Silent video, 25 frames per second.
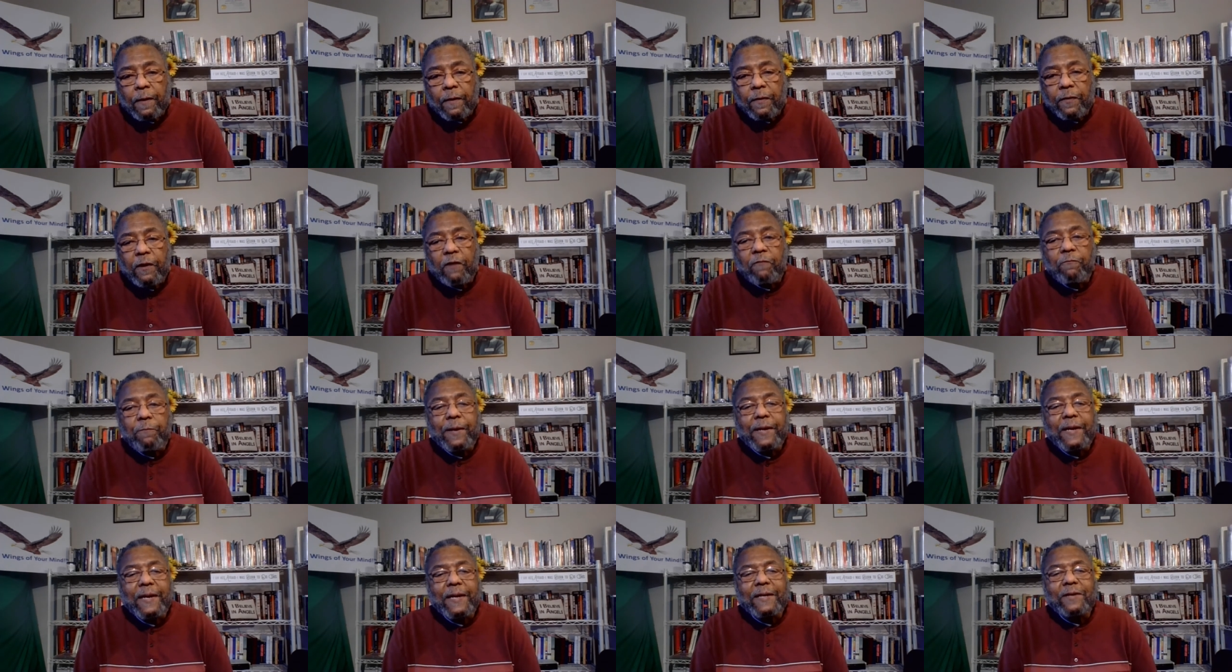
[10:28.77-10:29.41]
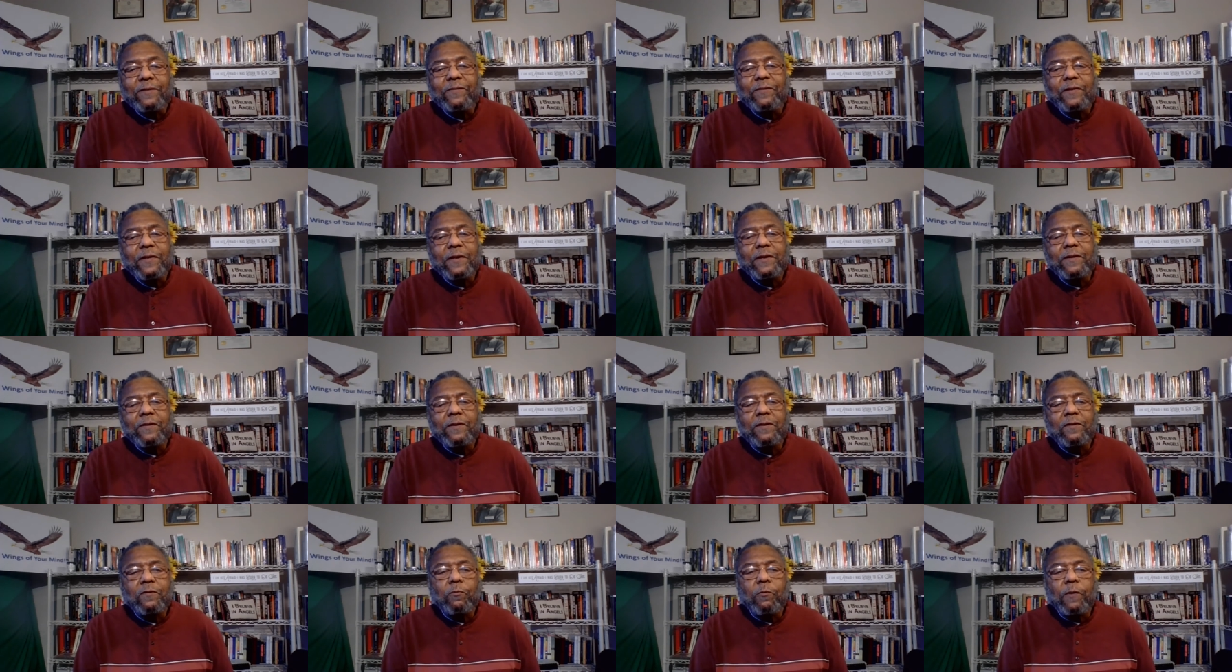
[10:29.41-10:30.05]
There have been
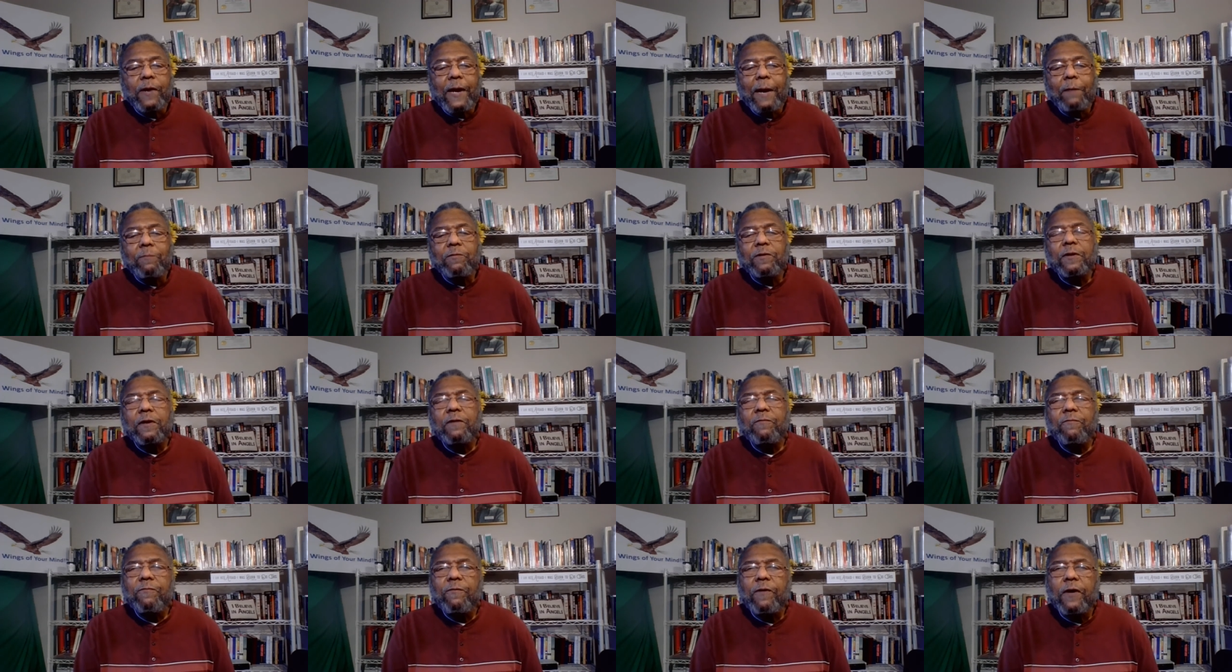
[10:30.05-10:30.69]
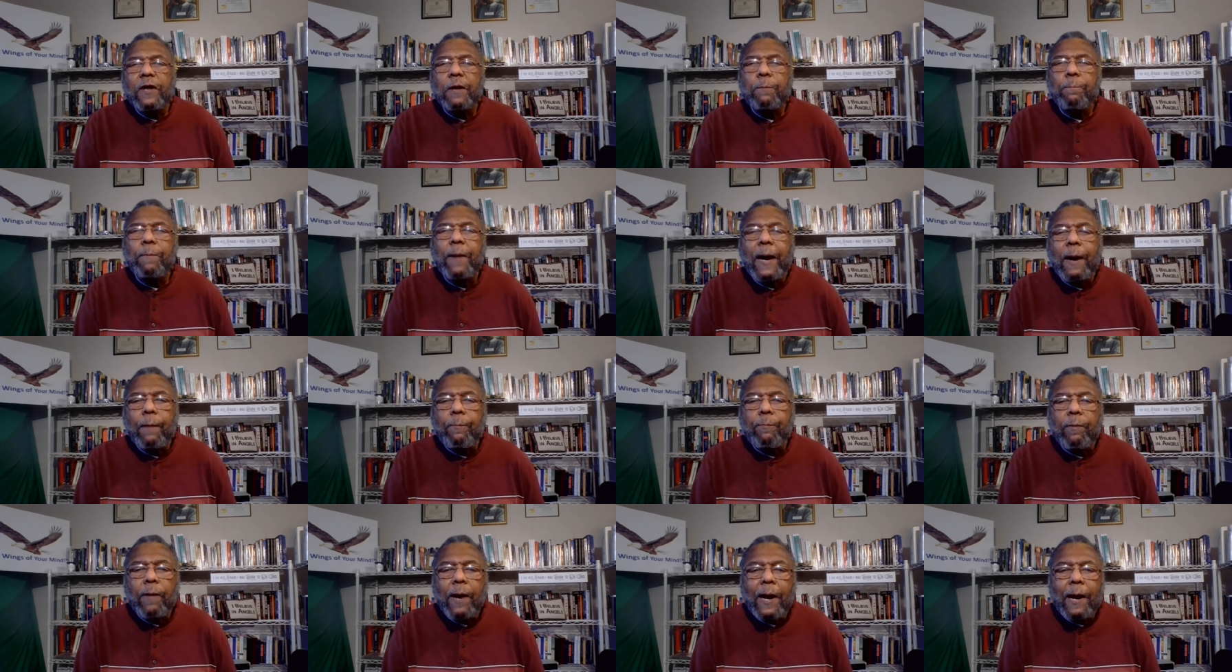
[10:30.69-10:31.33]
instances when I was confronted by a
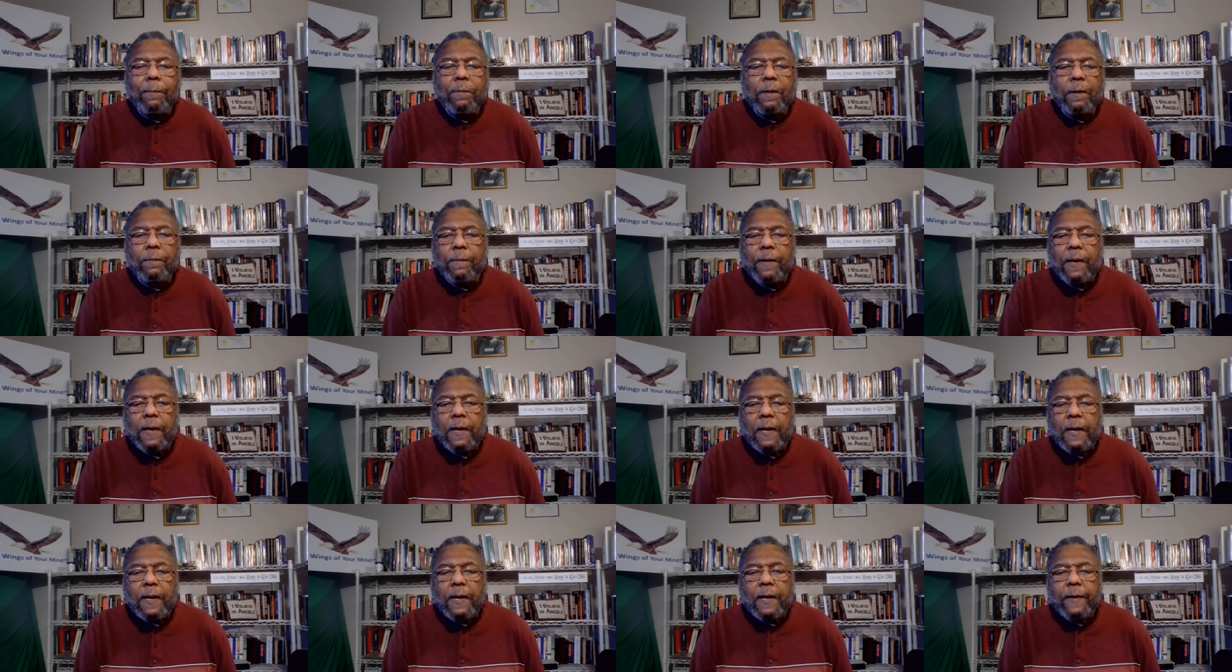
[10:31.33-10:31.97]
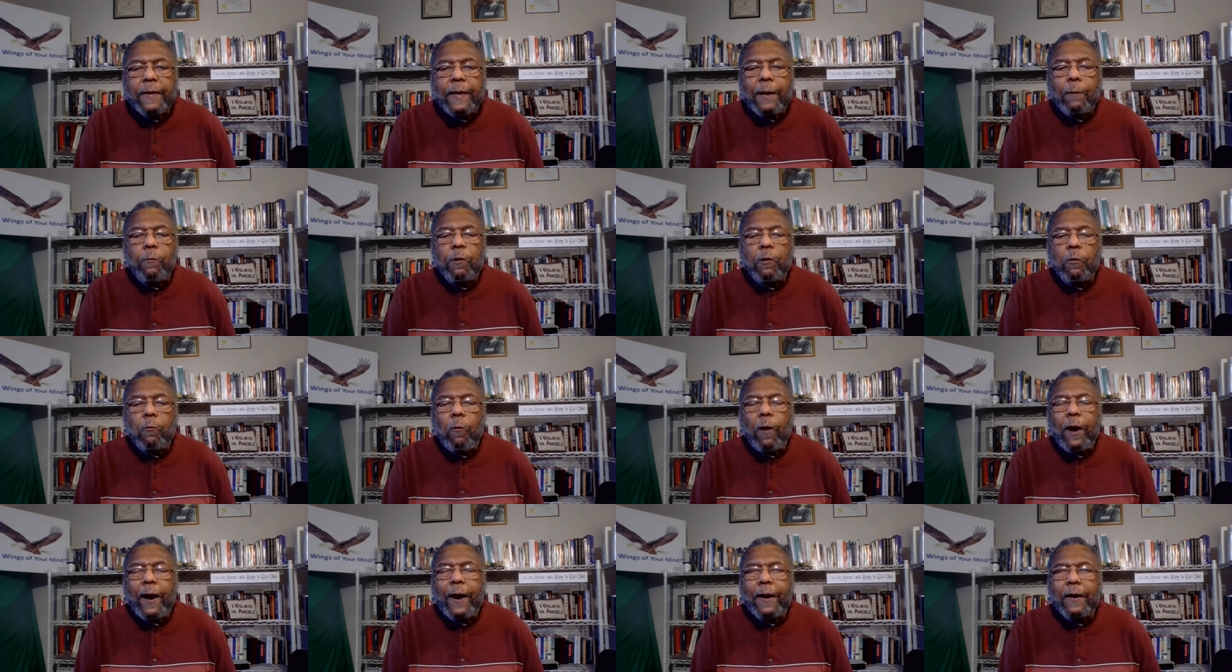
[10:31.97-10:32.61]
problem that
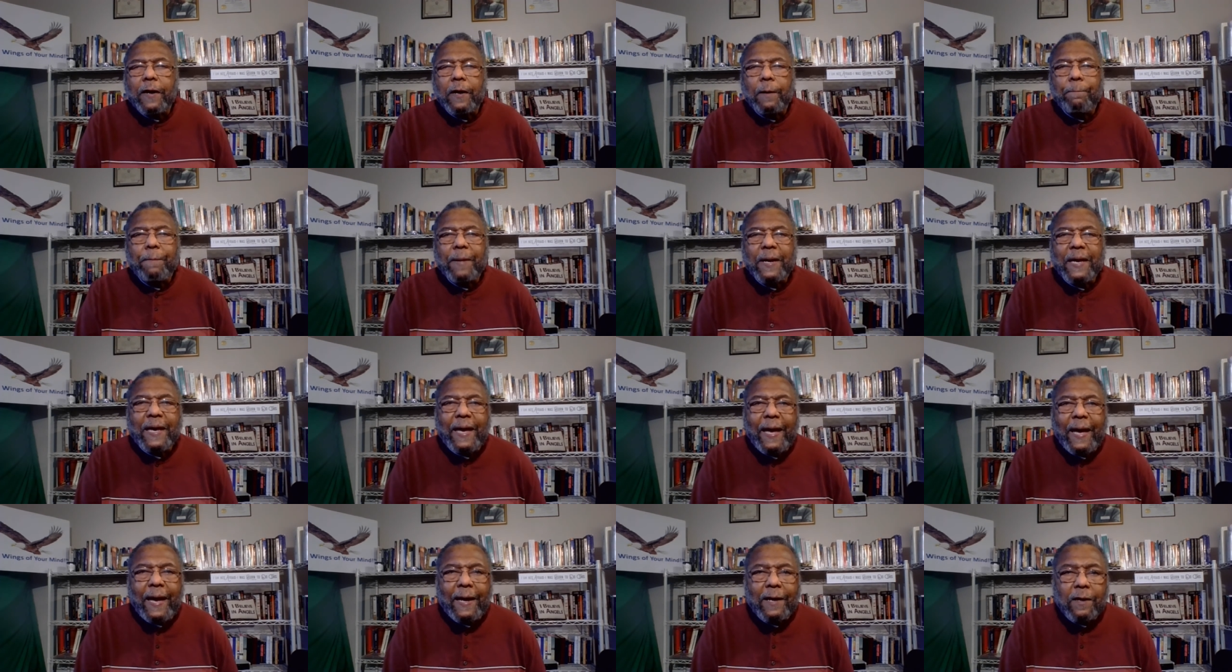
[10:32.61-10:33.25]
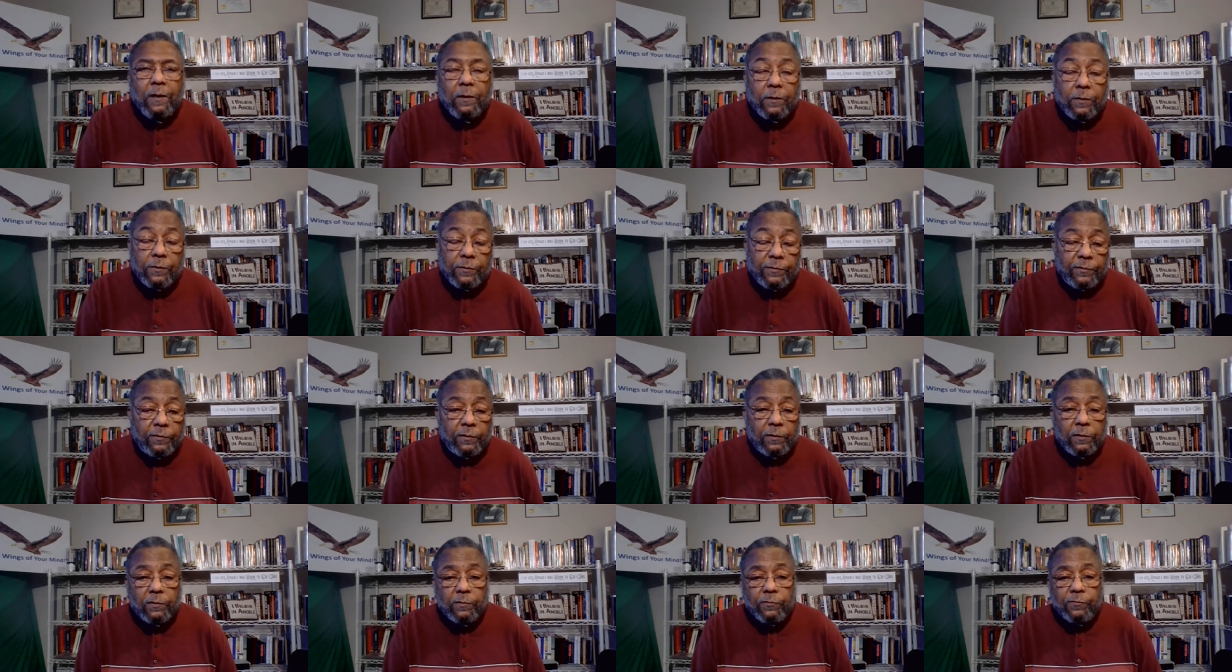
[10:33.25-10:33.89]
required a mechanical
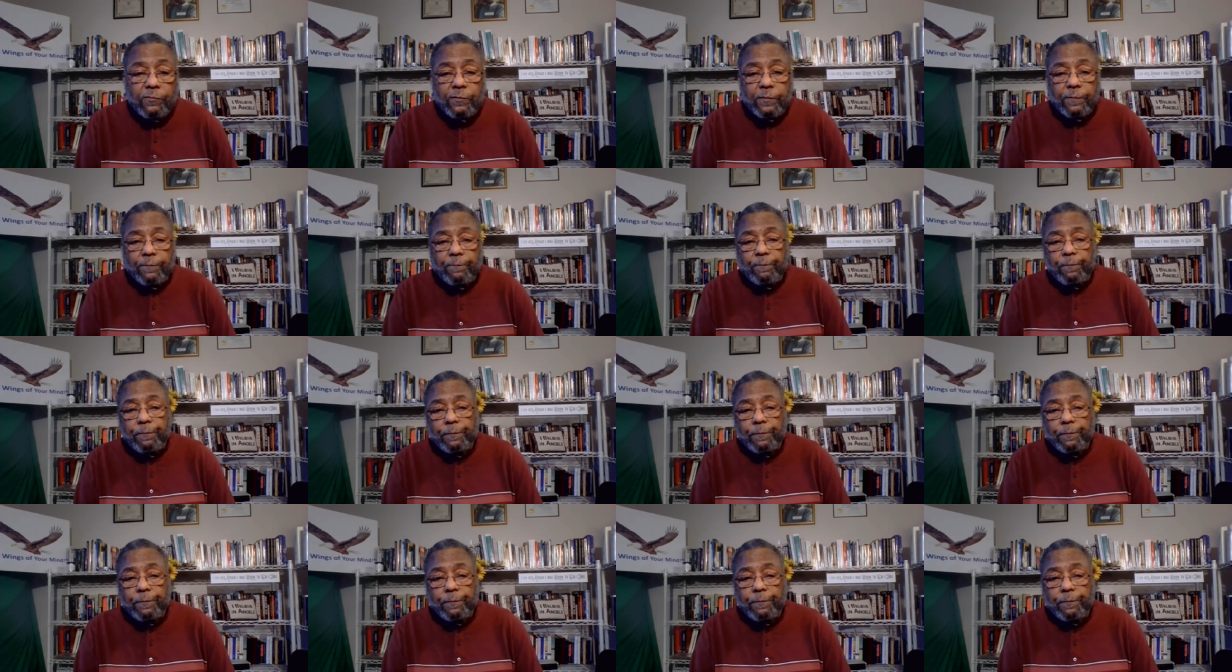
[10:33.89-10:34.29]
solution.